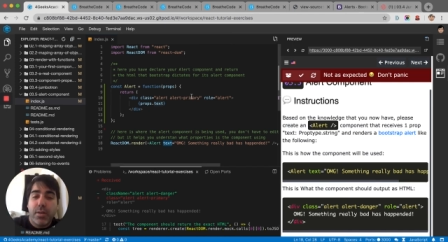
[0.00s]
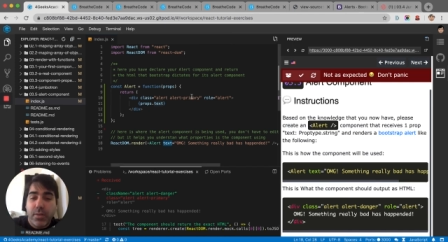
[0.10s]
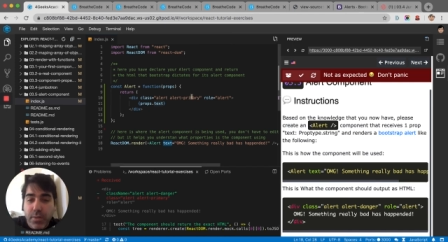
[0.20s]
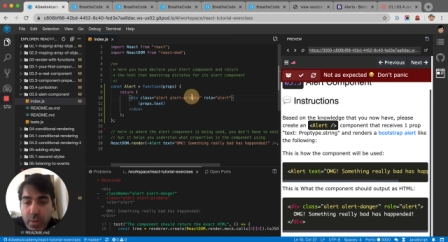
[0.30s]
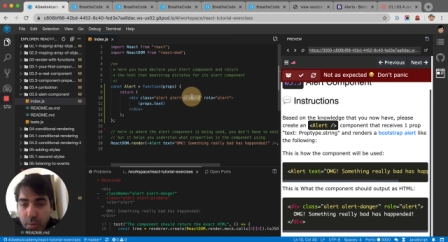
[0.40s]

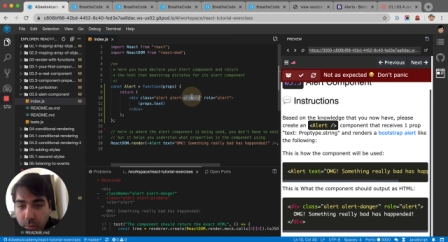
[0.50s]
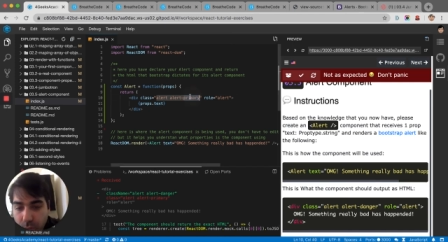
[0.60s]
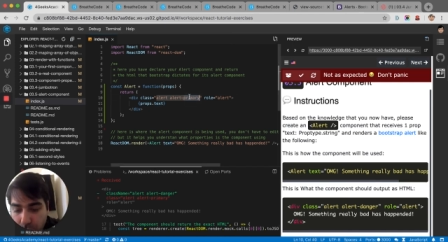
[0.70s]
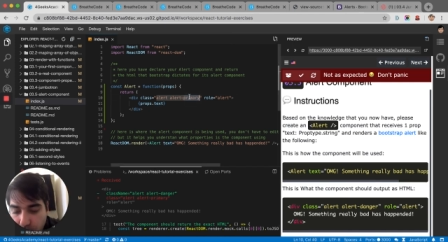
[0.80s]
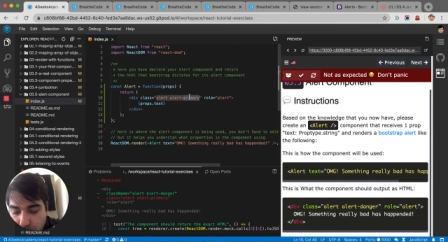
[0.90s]
So,
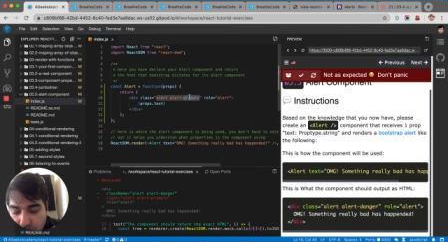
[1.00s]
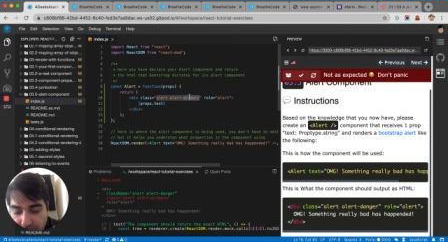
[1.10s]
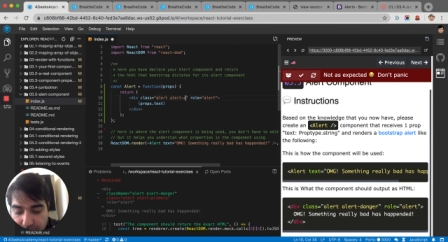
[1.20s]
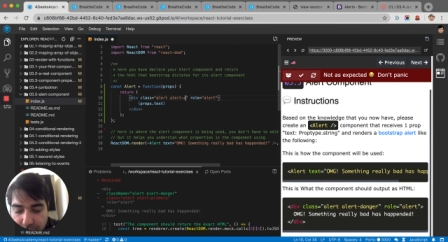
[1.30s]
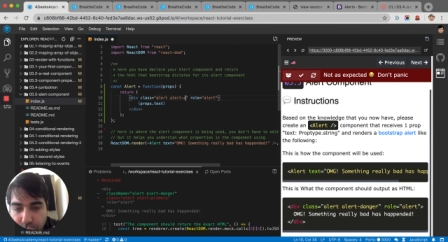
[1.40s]

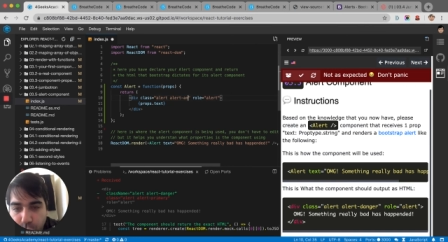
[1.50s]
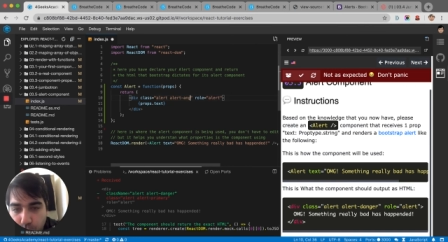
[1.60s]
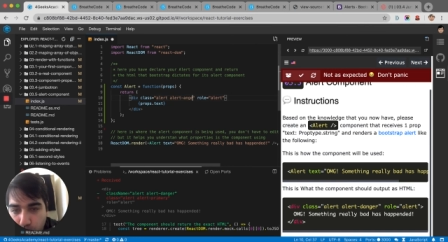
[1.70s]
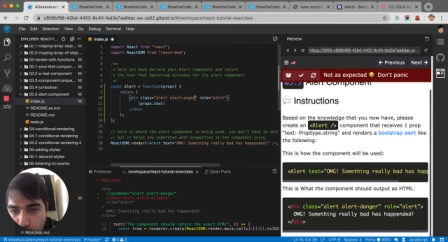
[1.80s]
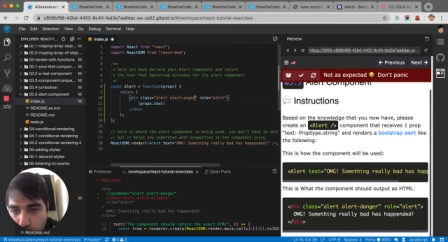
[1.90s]

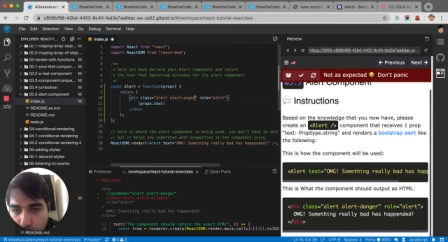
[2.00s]
danger.